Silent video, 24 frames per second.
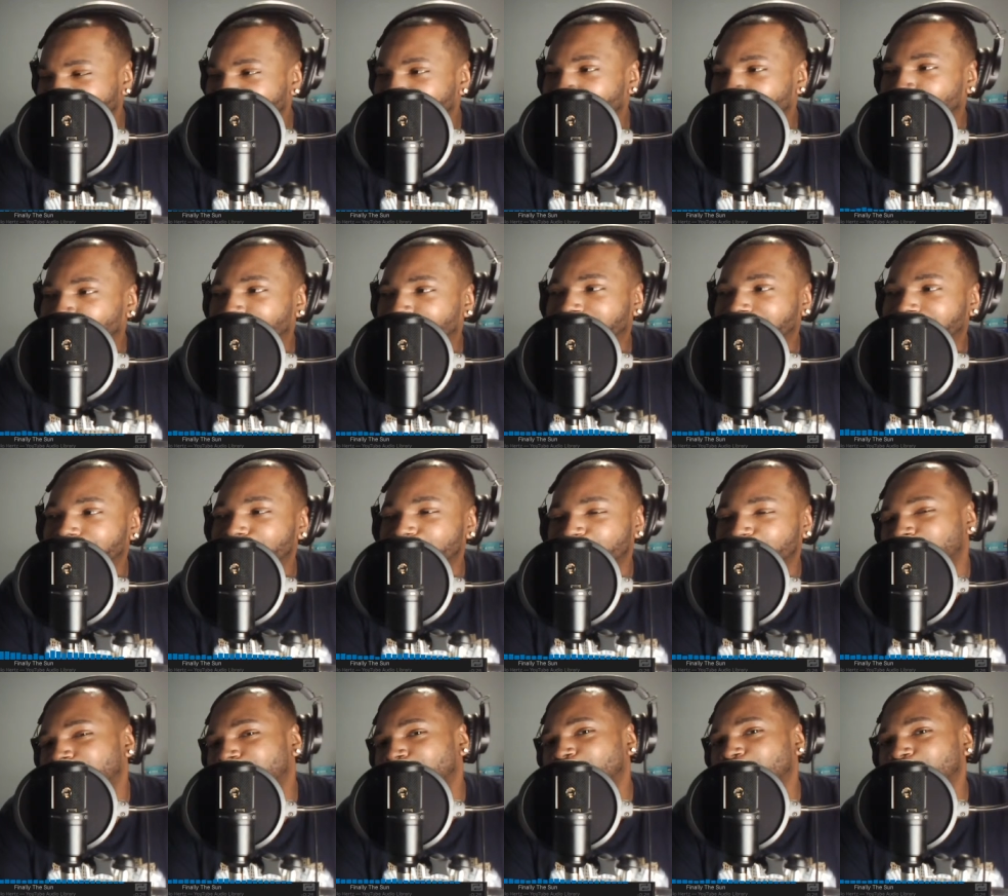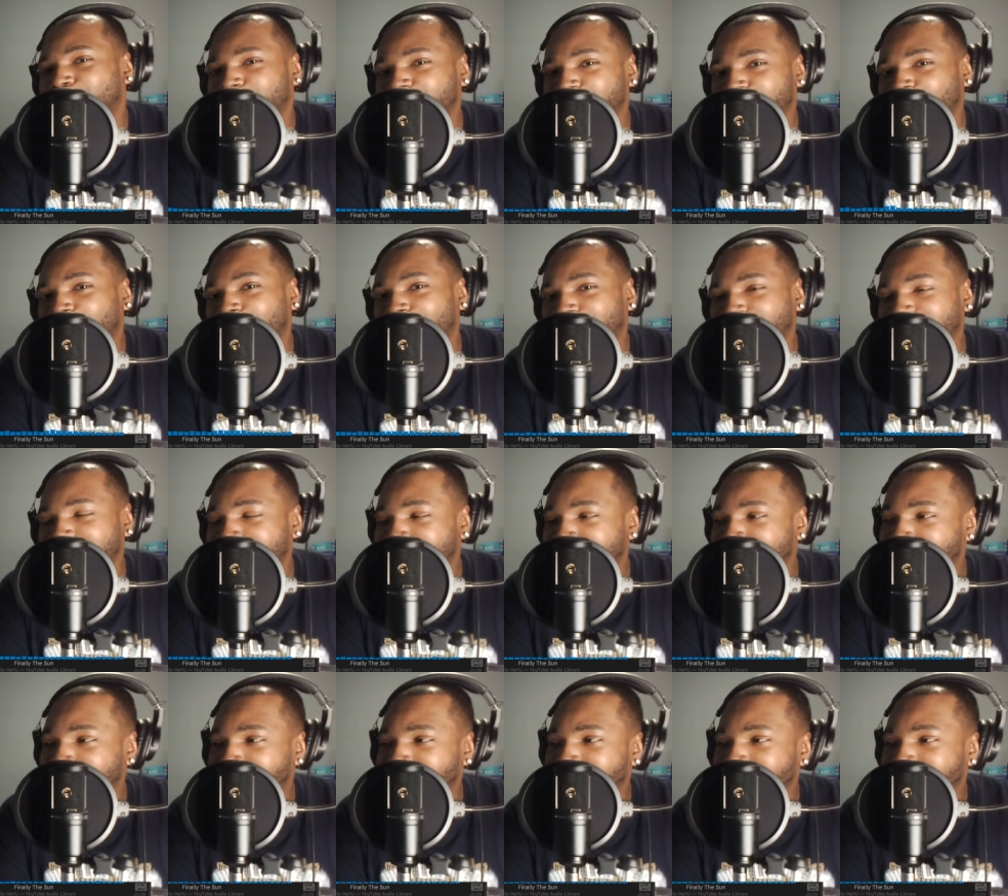what comes with those resort
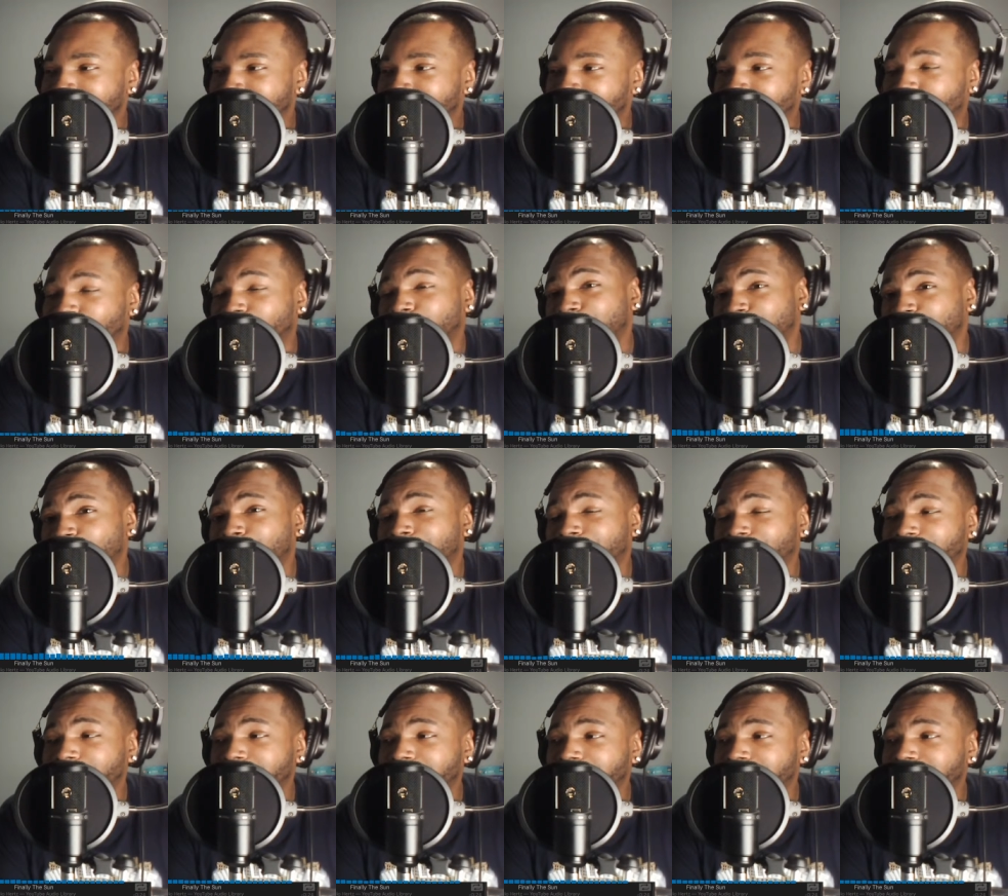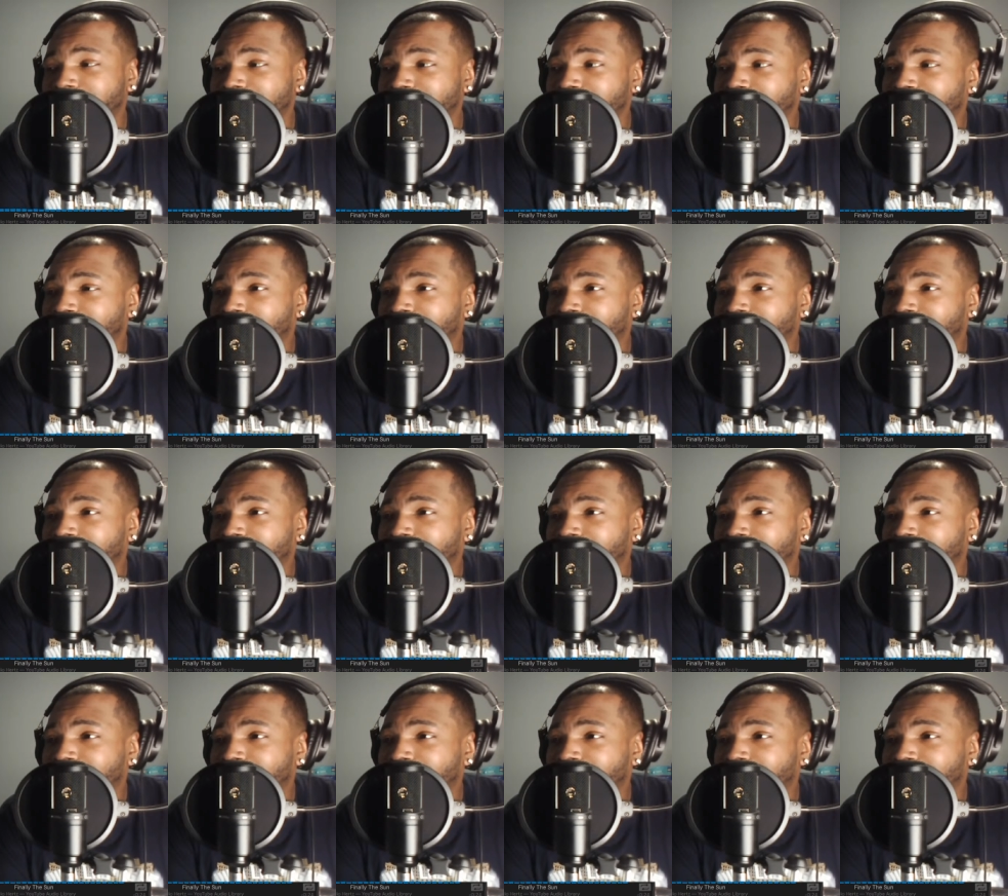fees